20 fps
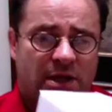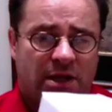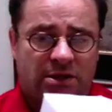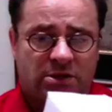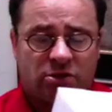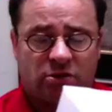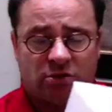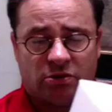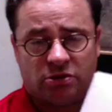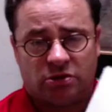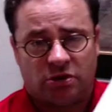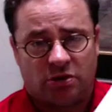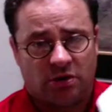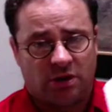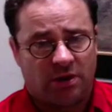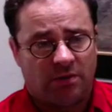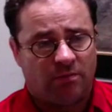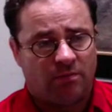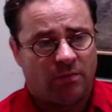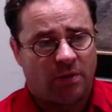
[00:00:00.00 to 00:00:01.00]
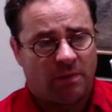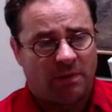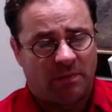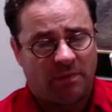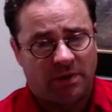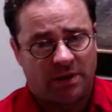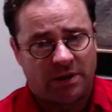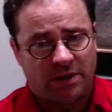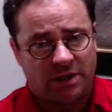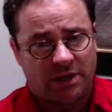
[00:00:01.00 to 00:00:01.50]
certainly might be
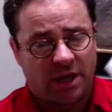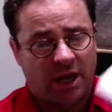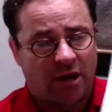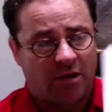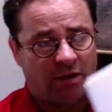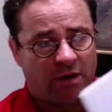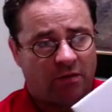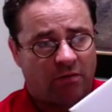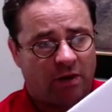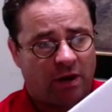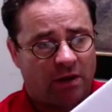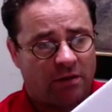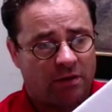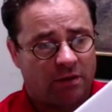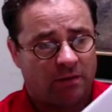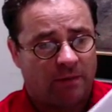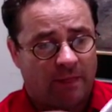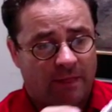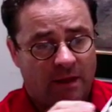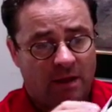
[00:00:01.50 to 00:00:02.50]
better to carry it around in.